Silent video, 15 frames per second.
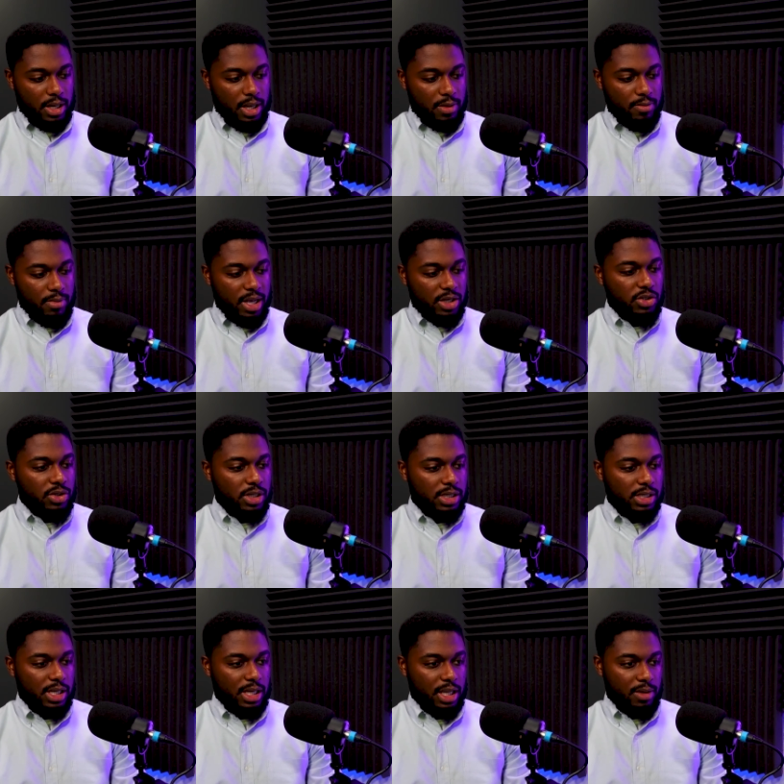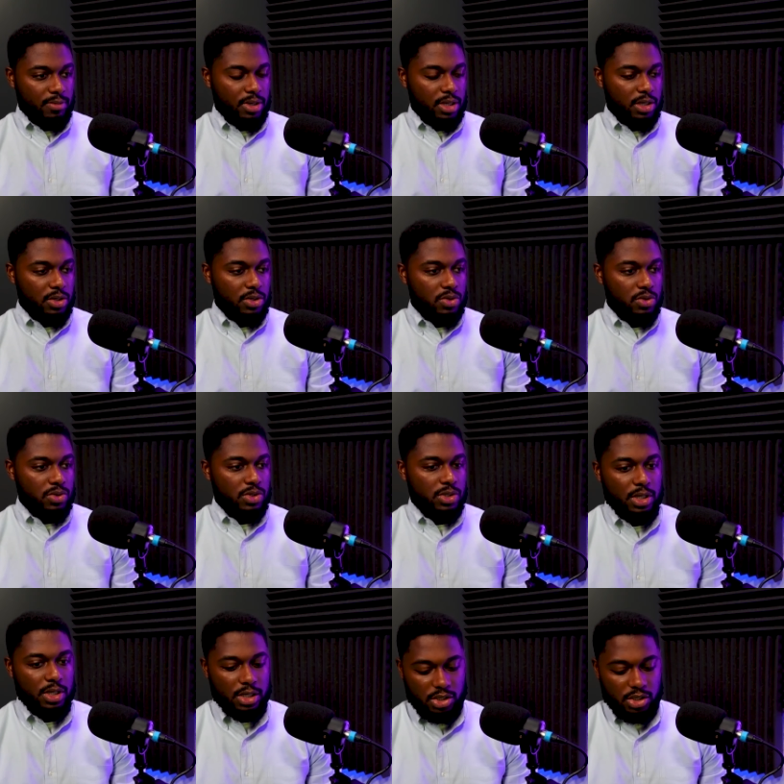and metrics that can be used